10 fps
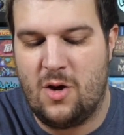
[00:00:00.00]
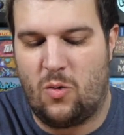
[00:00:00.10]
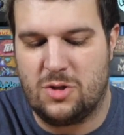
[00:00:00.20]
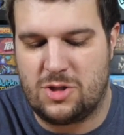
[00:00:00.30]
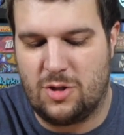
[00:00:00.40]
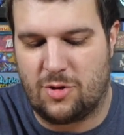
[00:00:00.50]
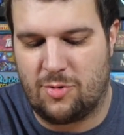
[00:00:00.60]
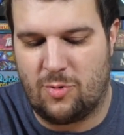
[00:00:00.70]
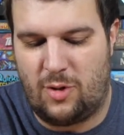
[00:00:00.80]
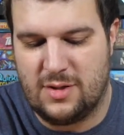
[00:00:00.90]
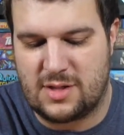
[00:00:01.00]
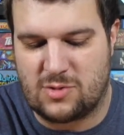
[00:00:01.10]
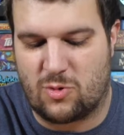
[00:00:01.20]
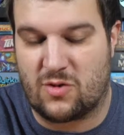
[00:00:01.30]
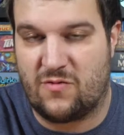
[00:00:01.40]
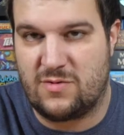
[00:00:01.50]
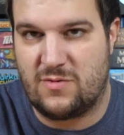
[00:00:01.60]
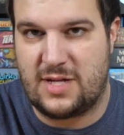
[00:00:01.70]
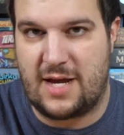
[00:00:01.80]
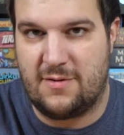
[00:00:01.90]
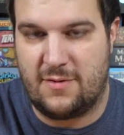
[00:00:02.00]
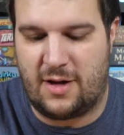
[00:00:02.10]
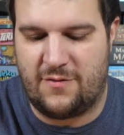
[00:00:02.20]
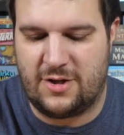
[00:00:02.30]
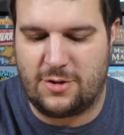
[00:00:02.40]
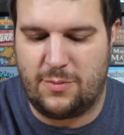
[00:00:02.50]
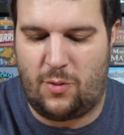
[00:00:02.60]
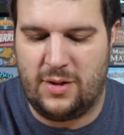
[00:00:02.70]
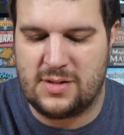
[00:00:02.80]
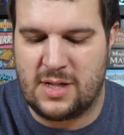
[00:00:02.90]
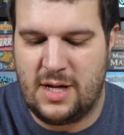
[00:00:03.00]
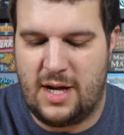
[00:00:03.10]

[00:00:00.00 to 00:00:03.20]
Once you go through once, it's worth 10 victory points,